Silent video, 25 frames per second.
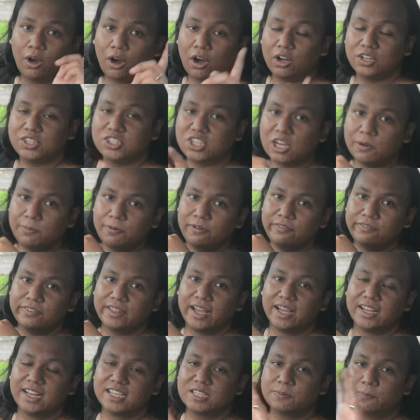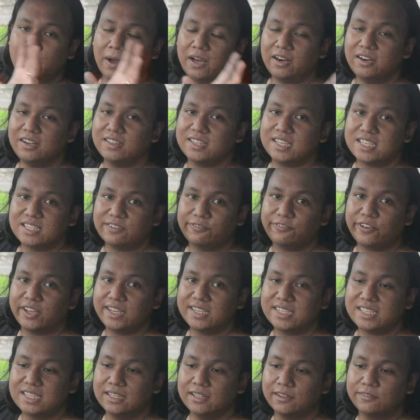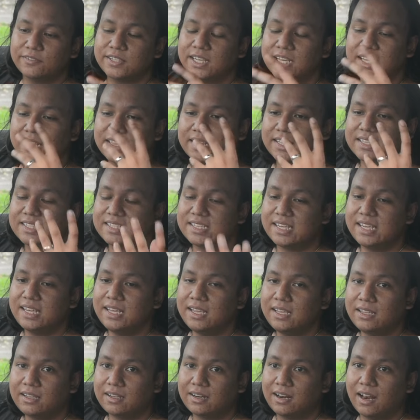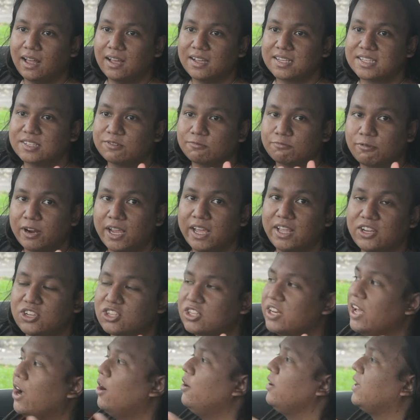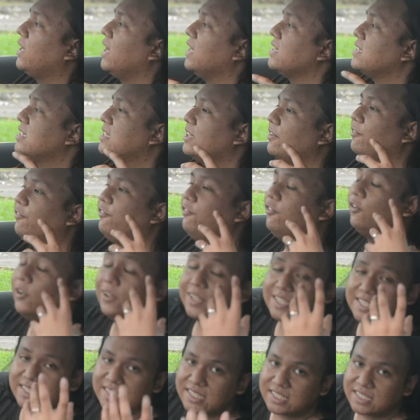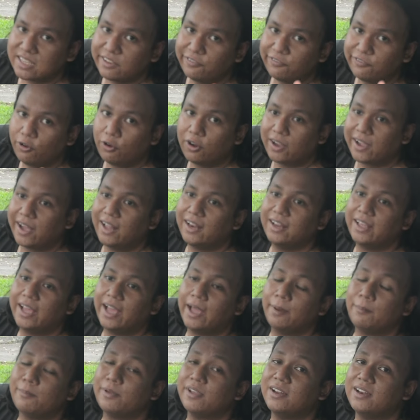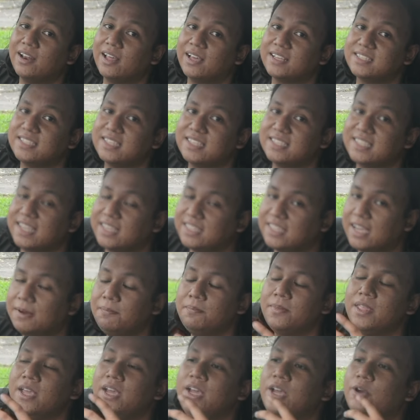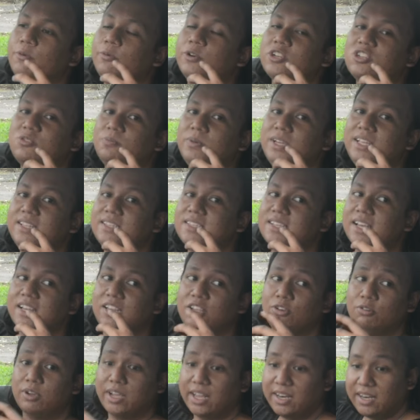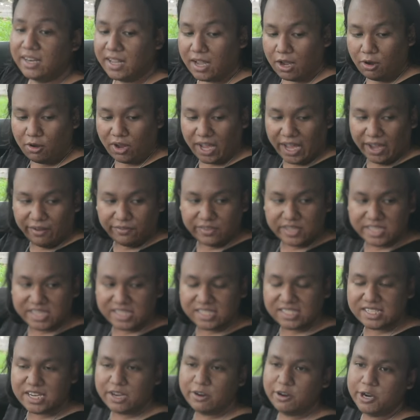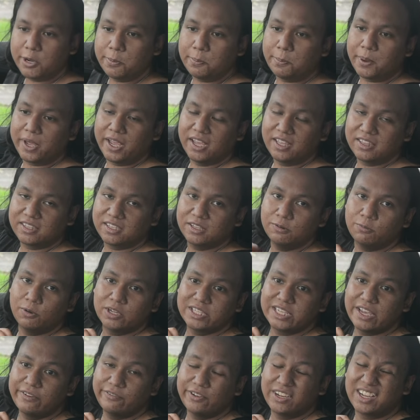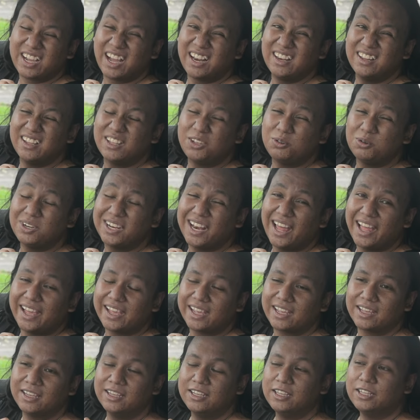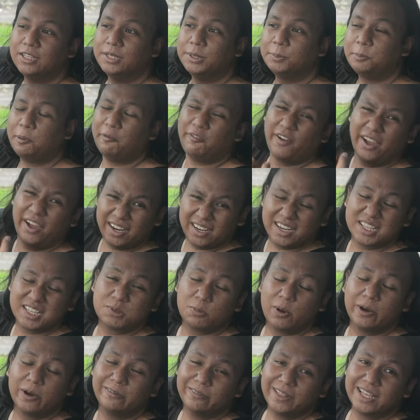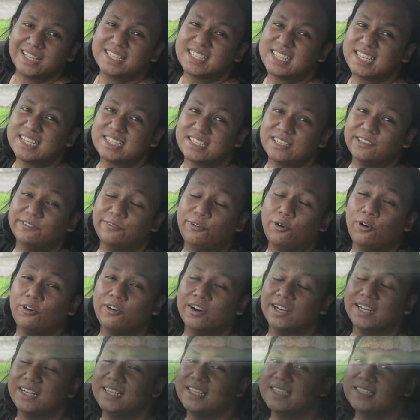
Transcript: On top of that, as part of this facelift, the C class range now gets the full 64 color ambient lighting setup, which means that you can now have this interior made in whatever color you like, provided it's one of that 64 range.